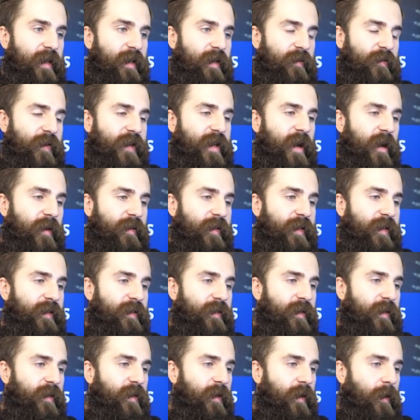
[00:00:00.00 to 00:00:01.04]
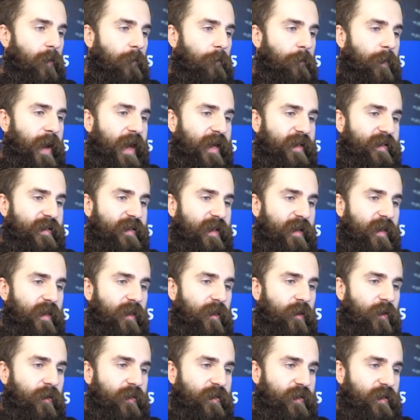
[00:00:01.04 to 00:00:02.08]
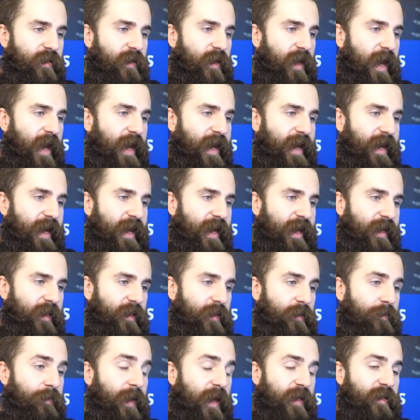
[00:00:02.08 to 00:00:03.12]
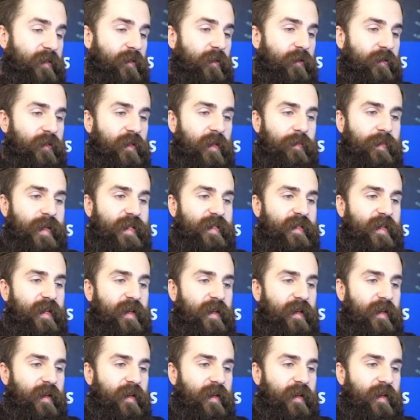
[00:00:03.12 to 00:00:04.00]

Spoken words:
Regarding the max daily loss and max loss limits,